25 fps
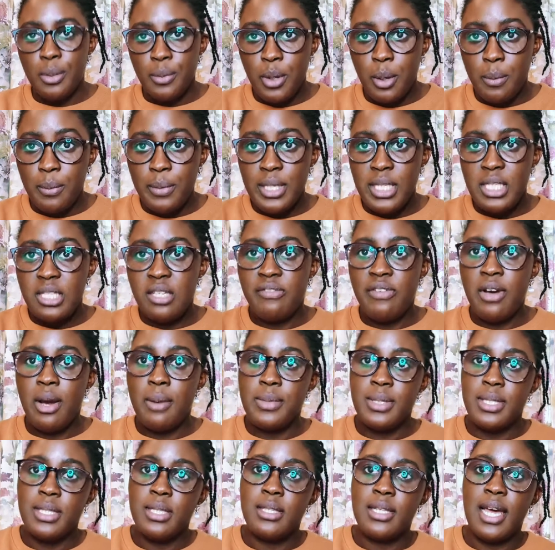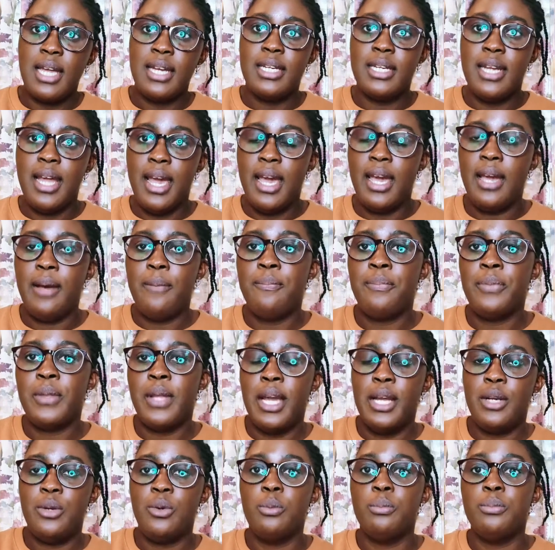community pharmacies are there. I
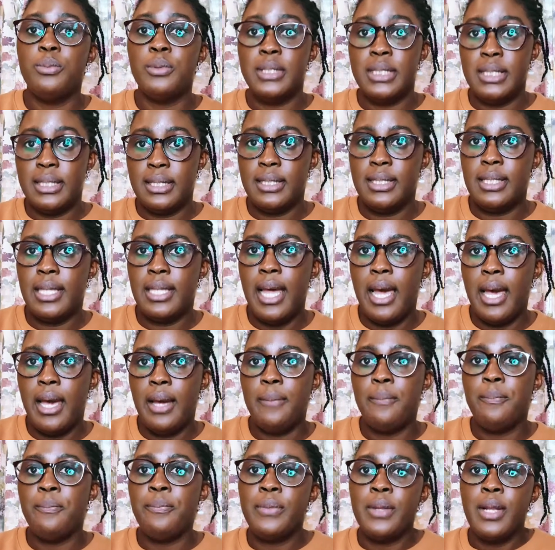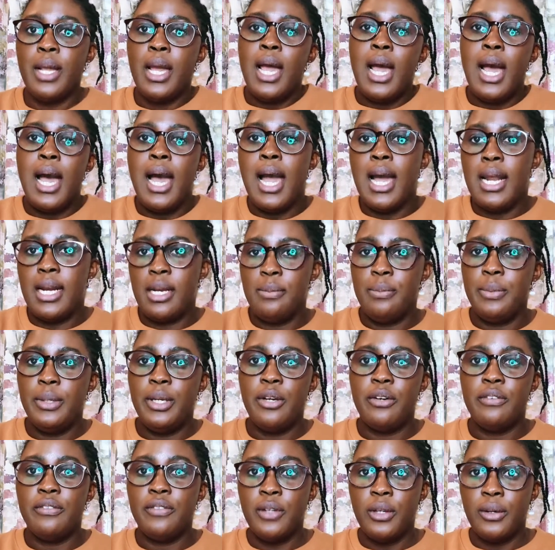know Boots is there and a bit
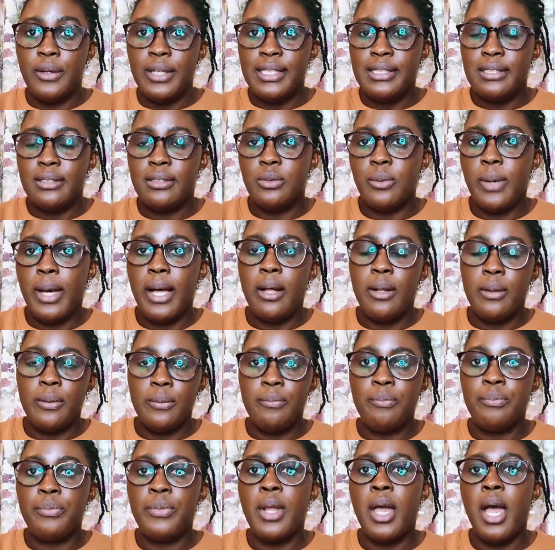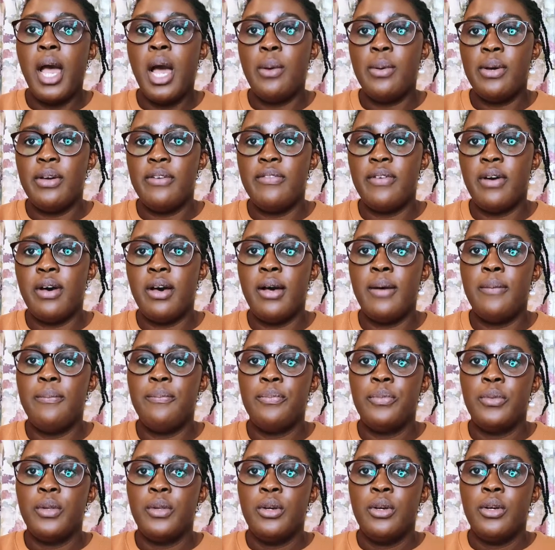of Lloyd's as well. However,
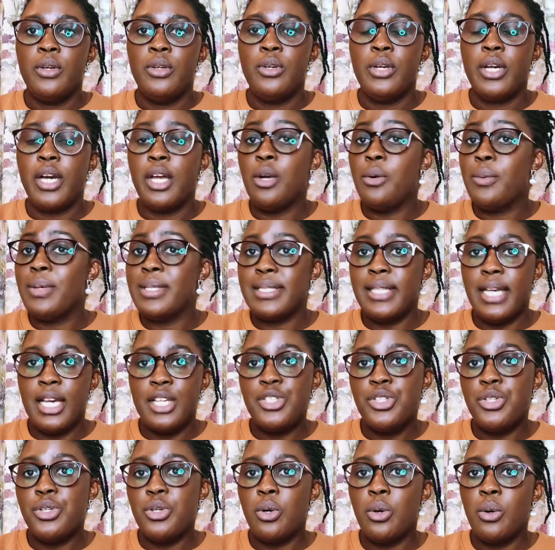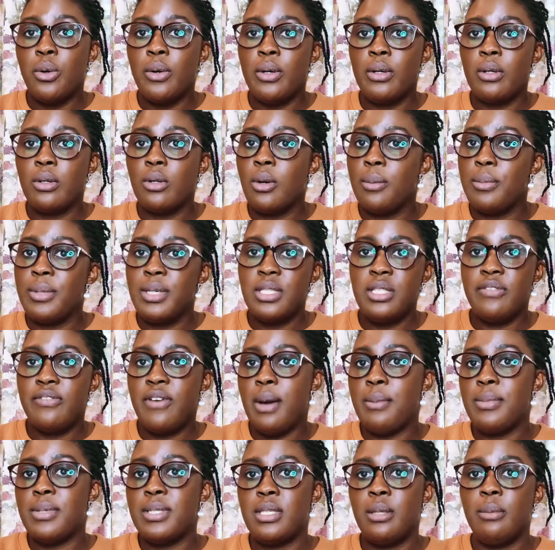you can always get your community
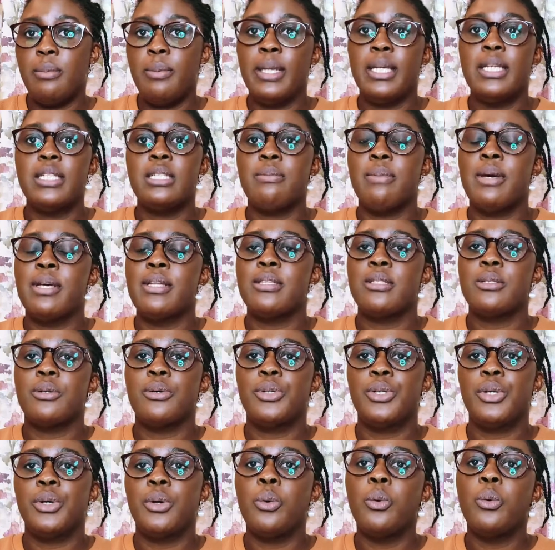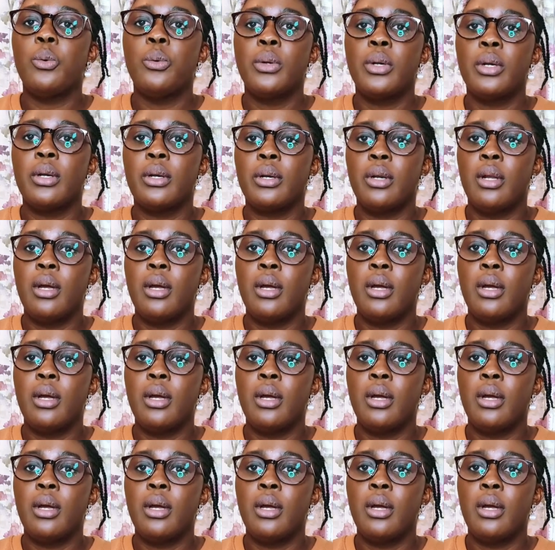pharmacy placements on your own,